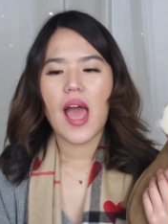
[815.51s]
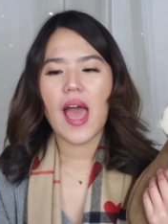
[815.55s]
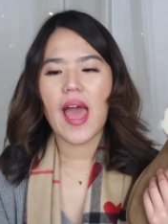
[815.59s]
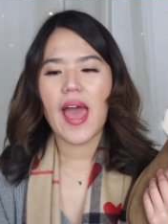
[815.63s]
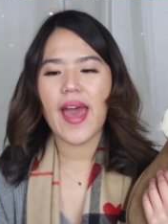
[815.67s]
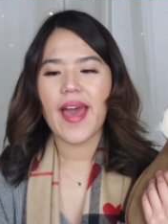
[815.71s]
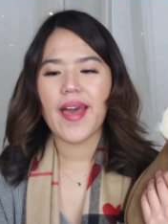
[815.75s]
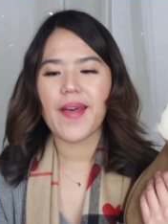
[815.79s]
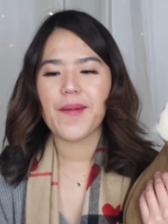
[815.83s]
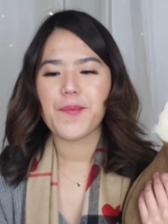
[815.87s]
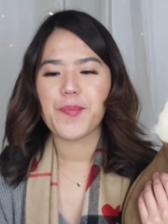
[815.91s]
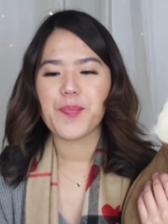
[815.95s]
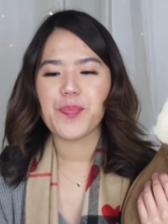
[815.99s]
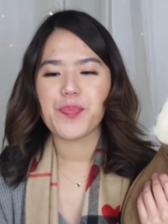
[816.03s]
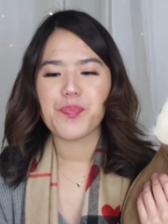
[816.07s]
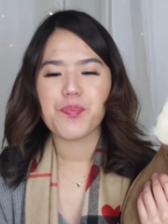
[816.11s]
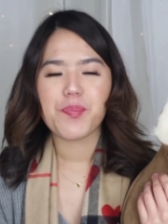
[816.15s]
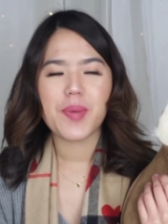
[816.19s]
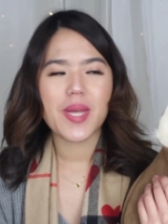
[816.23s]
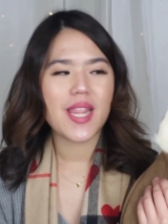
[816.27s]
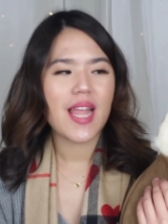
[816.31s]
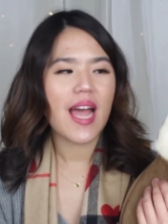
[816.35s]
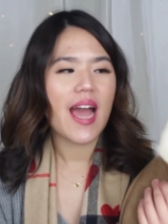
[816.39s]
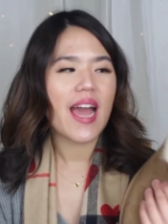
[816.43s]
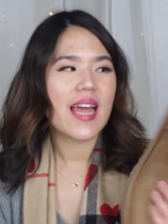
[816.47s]
and
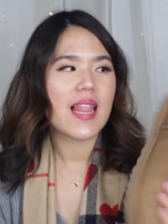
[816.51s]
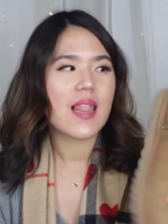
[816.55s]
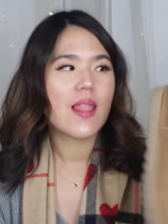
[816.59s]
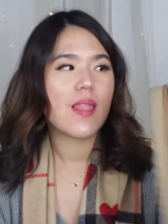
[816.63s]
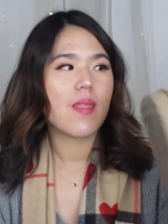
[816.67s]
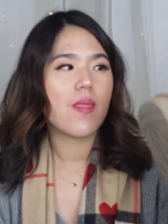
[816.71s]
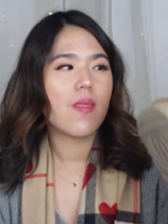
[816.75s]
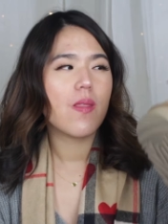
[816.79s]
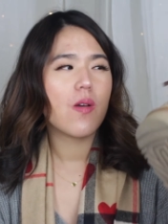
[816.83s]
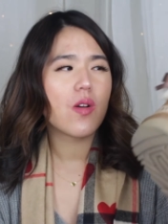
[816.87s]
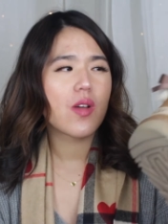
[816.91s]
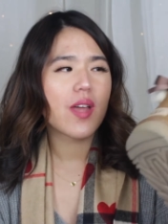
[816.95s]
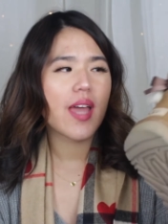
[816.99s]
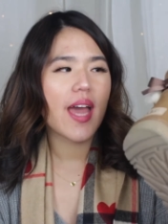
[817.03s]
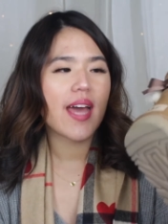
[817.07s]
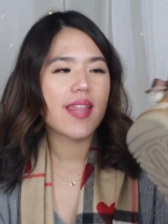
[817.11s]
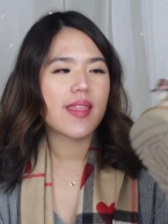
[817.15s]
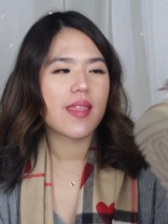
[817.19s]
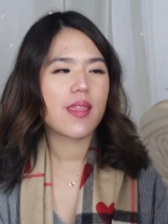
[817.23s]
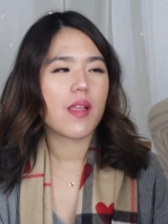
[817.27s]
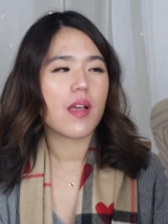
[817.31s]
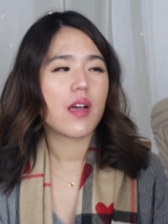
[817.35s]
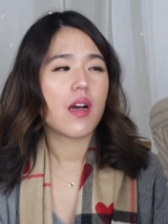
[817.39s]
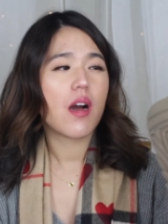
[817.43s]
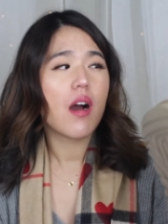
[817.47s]
but I look
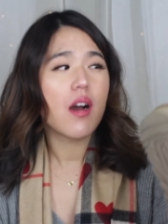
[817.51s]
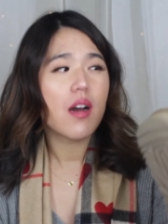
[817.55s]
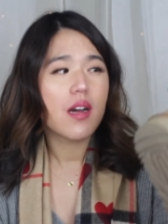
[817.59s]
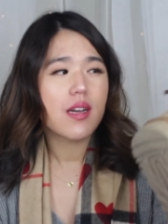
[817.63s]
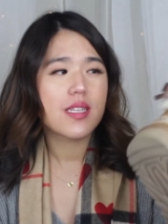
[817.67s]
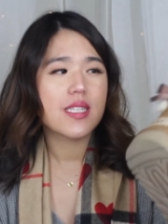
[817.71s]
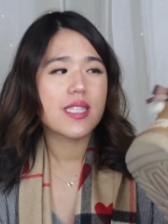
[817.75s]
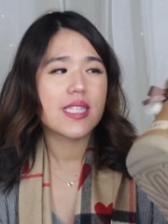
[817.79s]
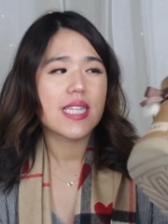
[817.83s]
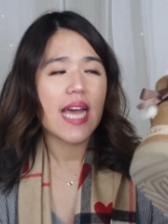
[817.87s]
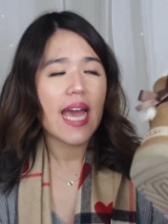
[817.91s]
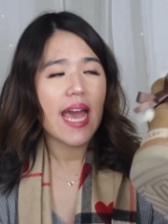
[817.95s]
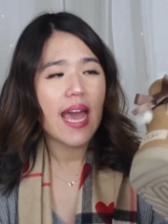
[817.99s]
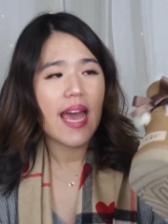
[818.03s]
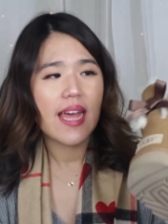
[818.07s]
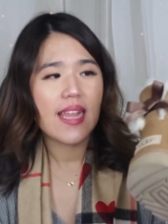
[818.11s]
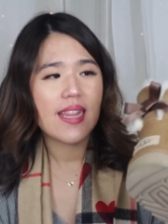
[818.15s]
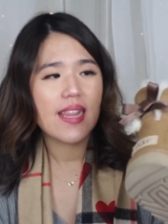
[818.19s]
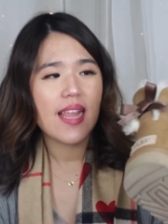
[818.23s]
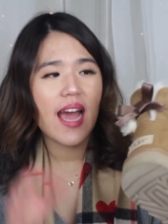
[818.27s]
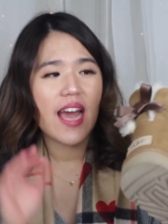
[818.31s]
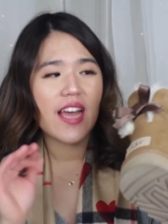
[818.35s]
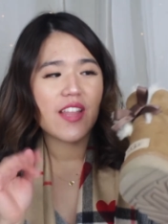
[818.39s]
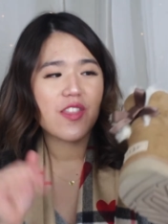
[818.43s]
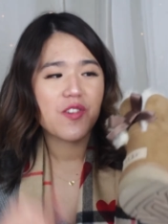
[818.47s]
at Uggs
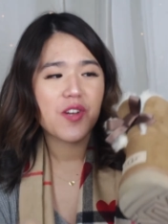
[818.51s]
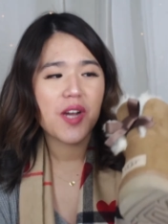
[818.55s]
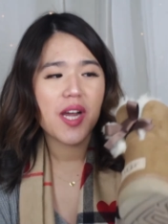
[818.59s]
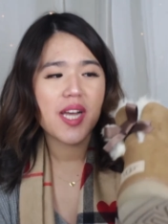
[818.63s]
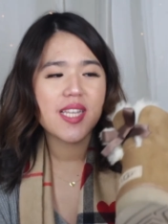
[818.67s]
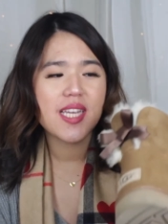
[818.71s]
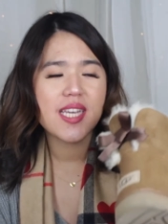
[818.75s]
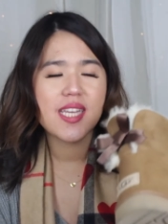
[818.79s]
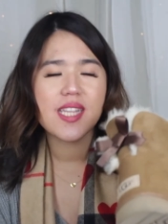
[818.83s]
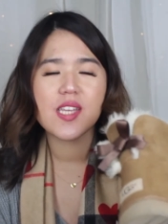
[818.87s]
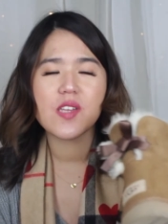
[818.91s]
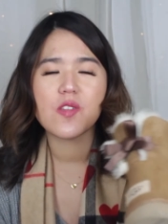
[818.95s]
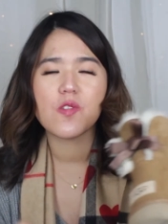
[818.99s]
and I tried it.